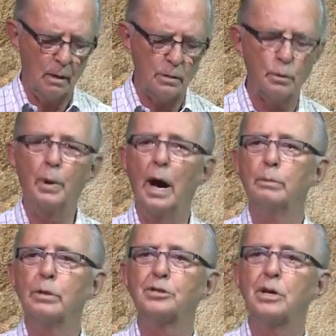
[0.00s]
The
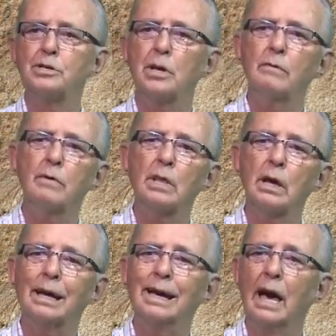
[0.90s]
Bible says even the
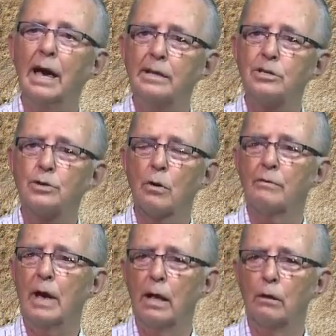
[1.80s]
gates of
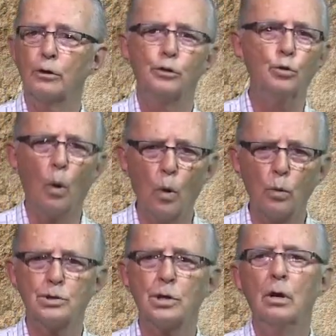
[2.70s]
hell, the
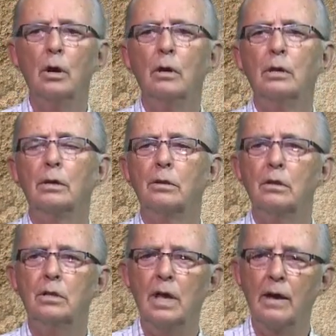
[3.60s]
doors that the
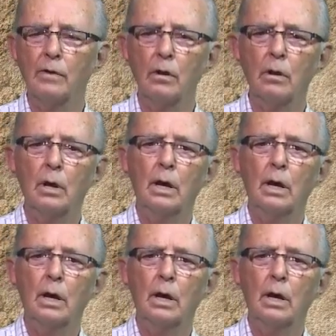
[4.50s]
devil